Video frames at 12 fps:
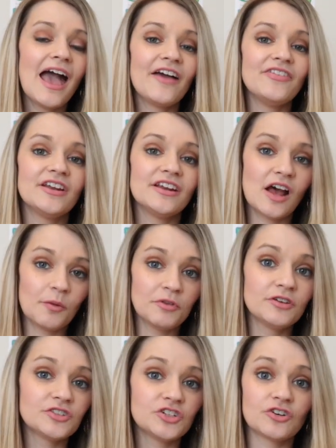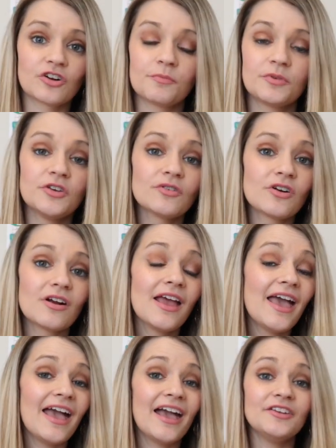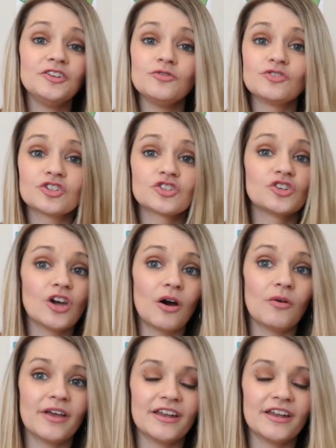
and then it uploads to your computer and you just go.